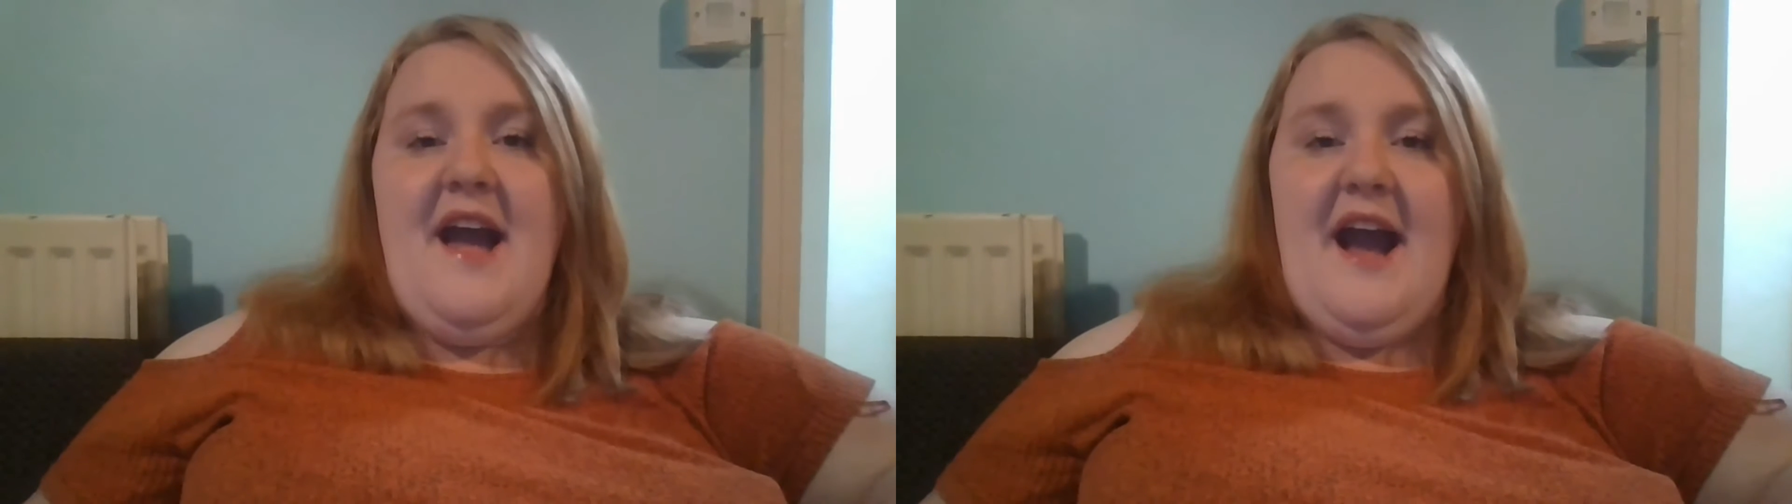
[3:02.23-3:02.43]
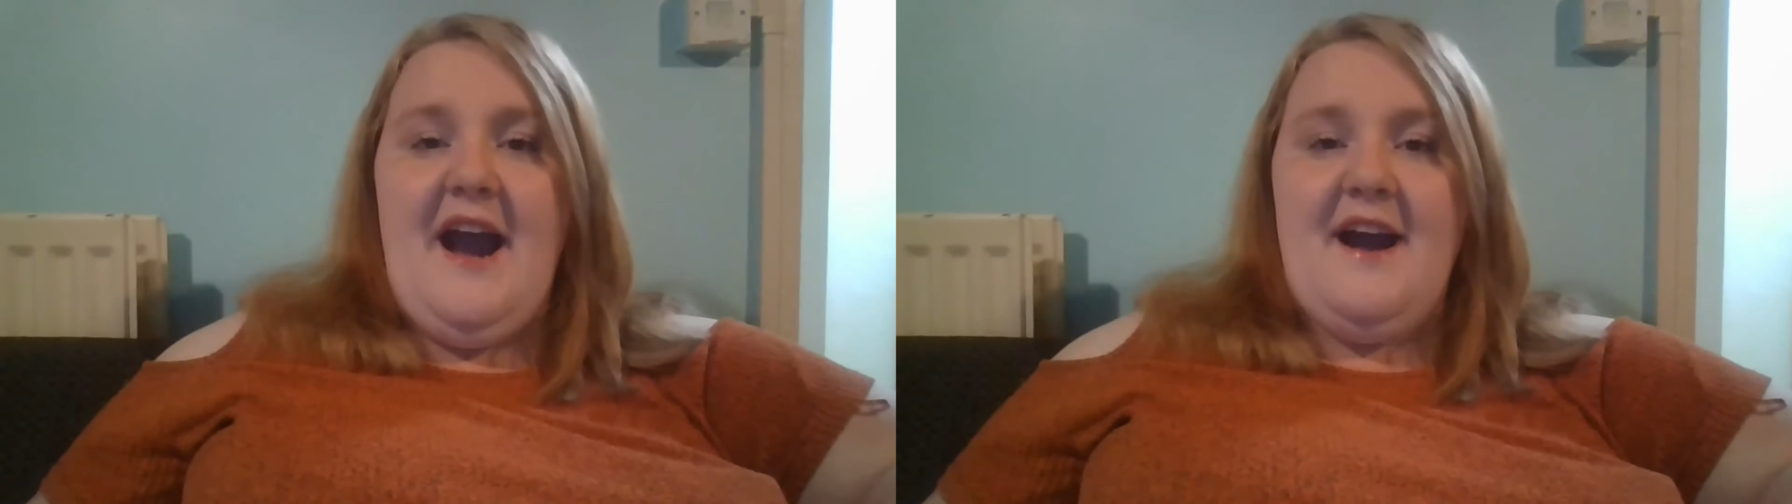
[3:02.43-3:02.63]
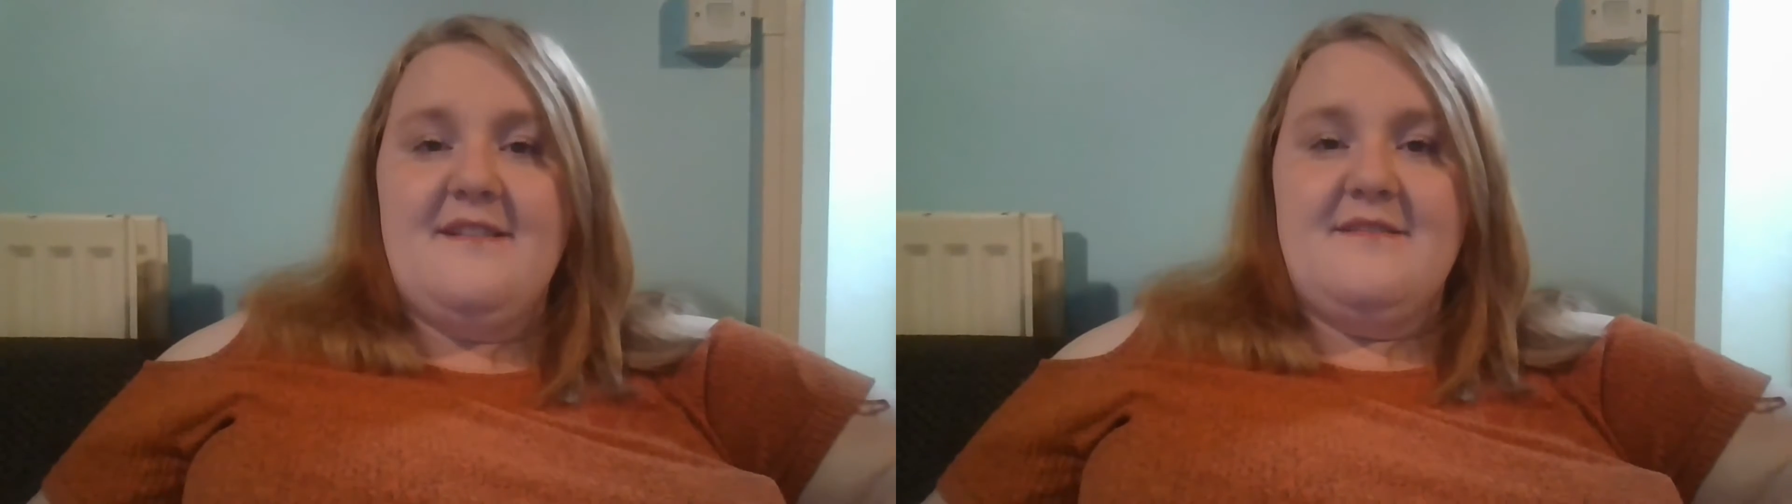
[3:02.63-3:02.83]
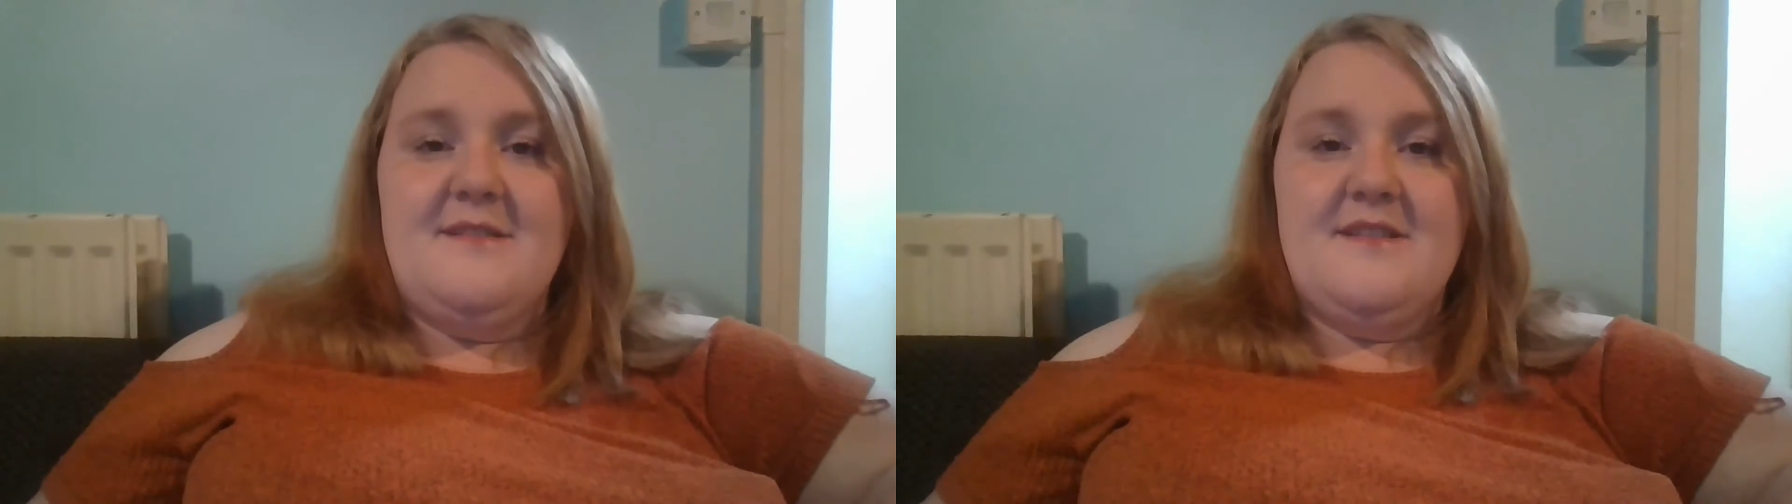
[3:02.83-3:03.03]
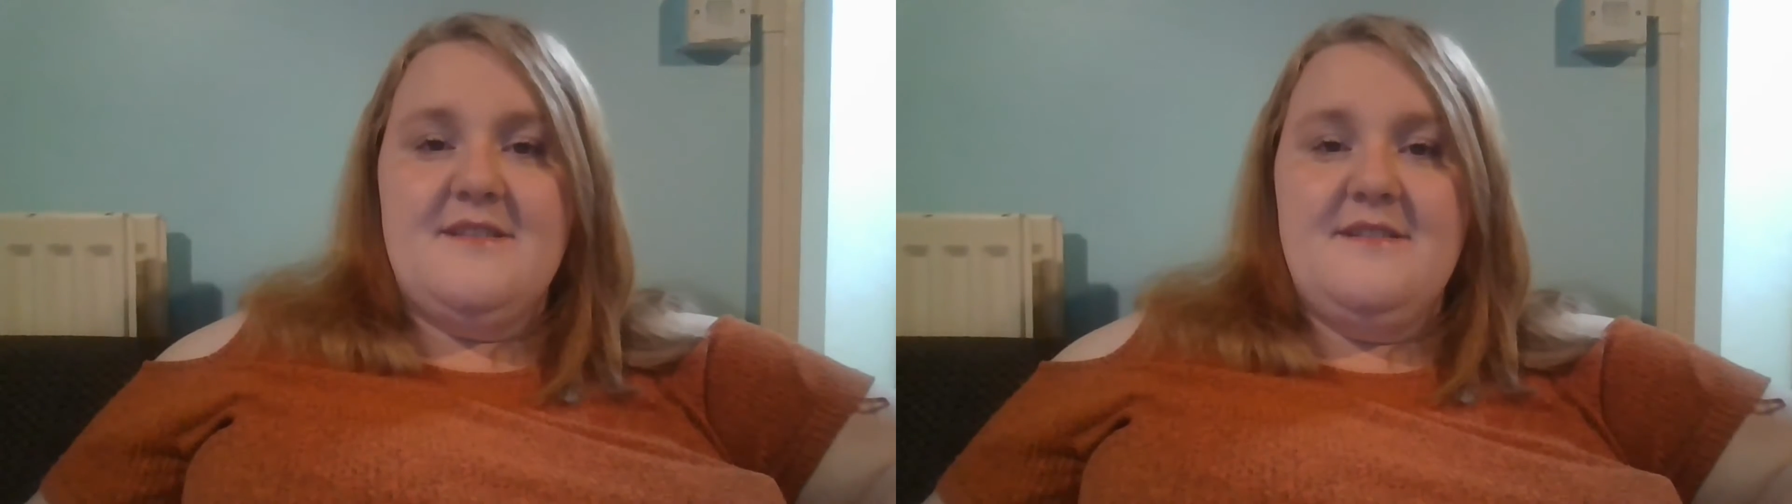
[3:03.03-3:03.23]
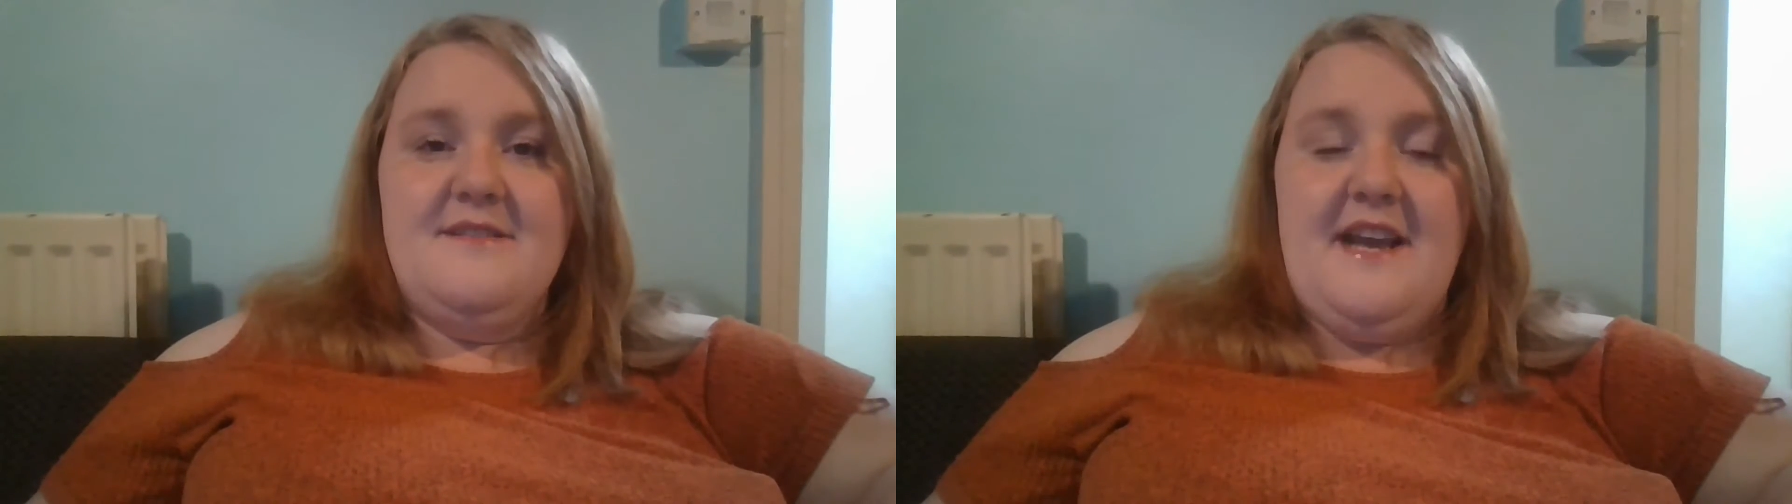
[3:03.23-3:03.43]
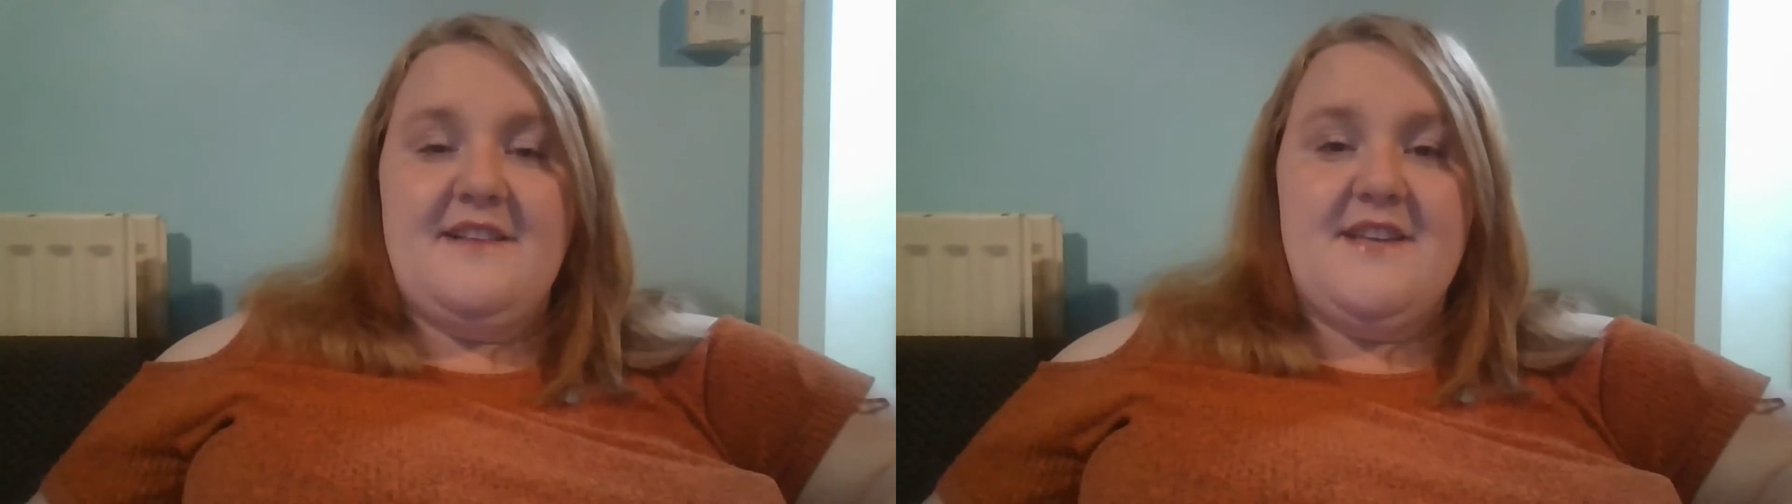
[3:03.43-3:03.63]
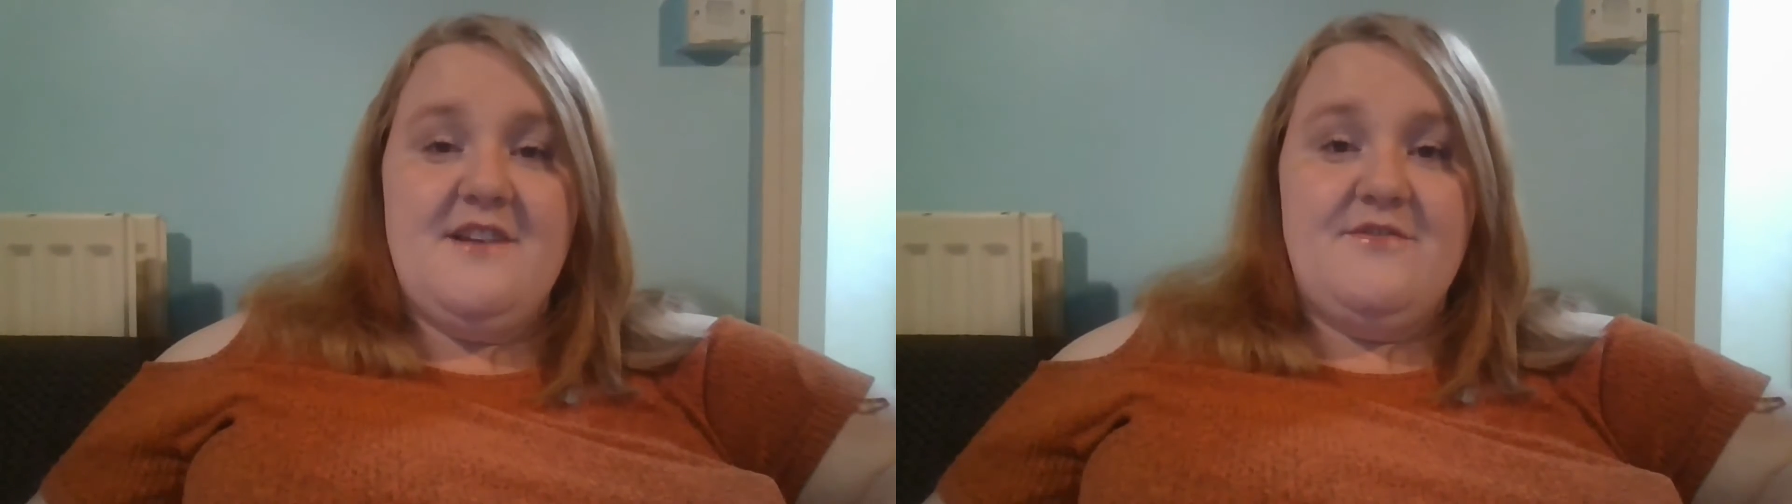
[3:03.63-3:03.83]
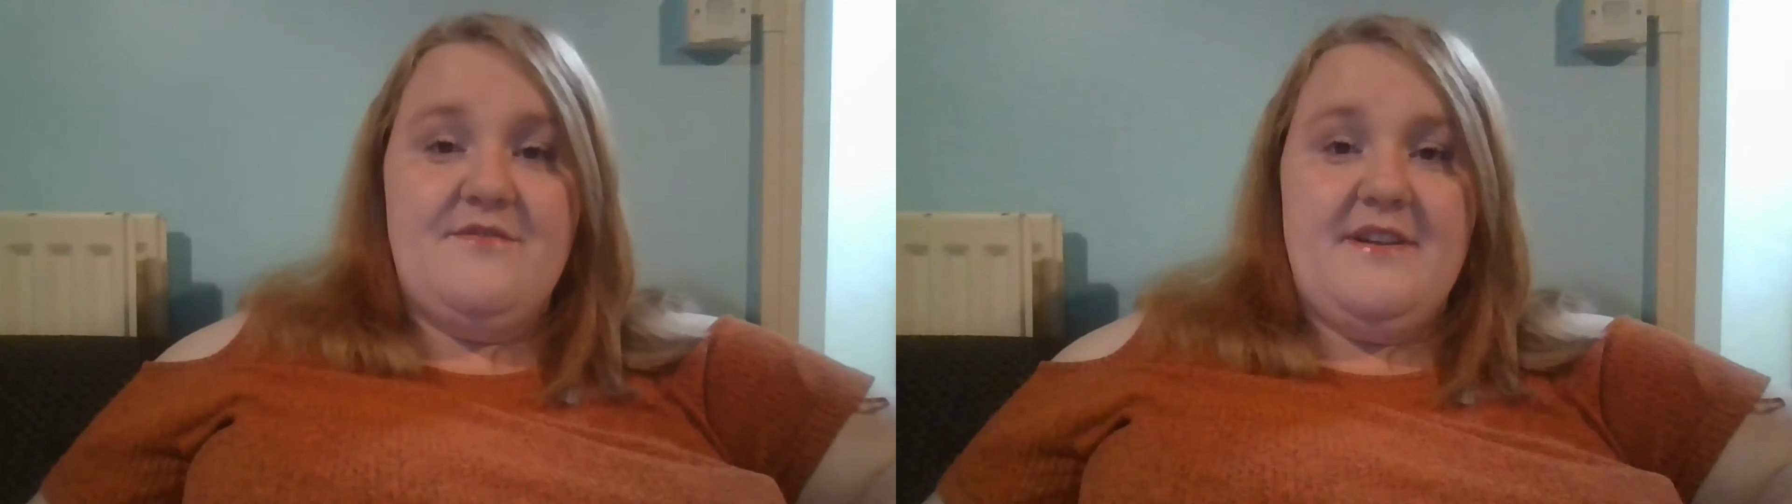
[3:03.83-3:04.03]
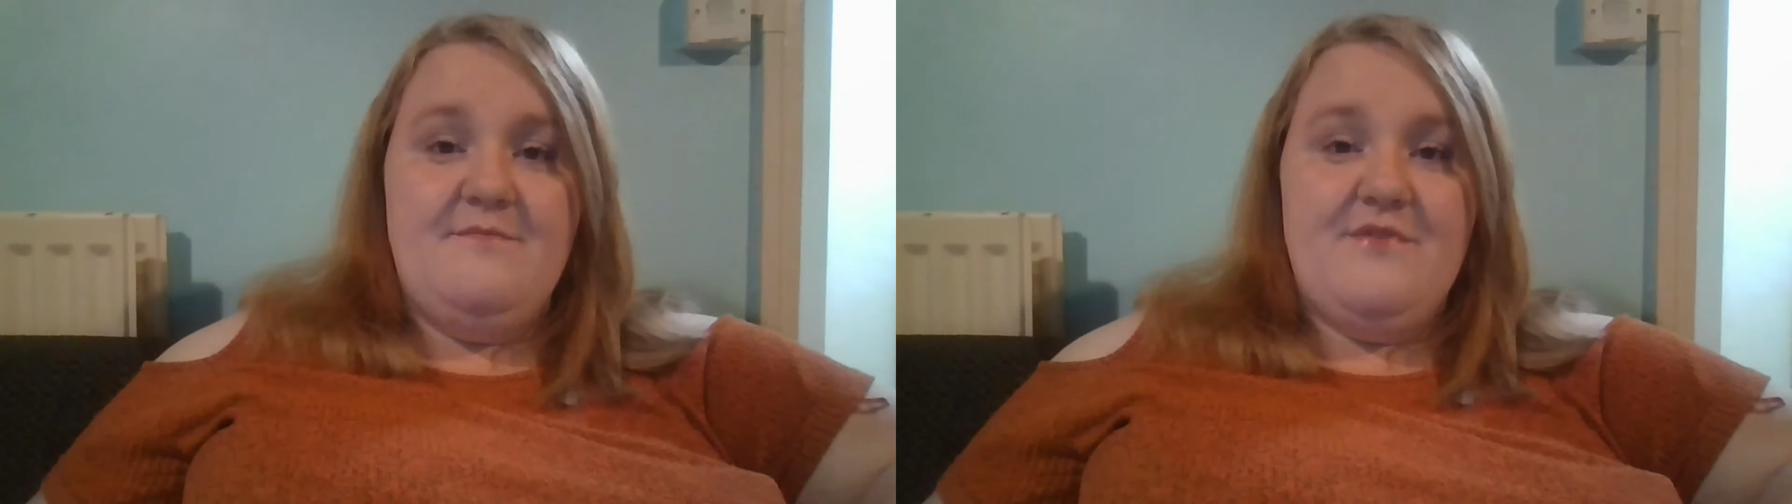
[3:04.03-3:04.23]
and their tendering